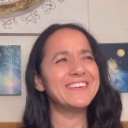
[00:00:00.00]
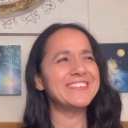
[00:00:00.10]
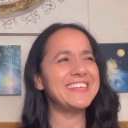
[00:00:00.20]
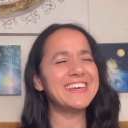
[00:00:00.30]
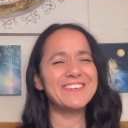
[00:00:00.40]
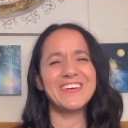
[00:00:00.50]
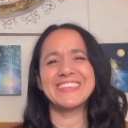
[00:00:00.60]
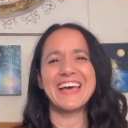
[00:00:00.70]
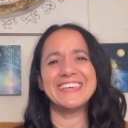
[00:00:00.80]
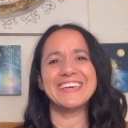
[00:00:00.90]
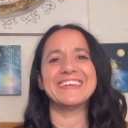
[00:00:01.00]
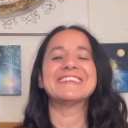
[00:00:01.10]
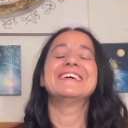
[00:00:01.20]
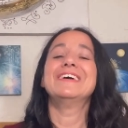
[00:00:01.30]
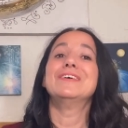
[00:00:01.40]
I don't think I quite like
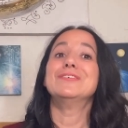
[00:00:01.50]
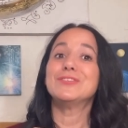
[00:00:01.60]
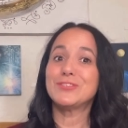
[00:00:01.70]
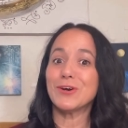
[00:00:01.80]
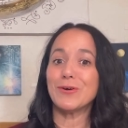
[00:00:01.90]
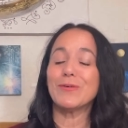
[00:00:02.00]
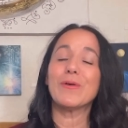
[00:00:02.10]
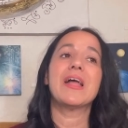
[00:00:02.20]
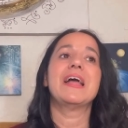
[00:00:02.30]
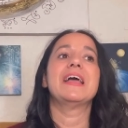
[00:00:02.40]
it. So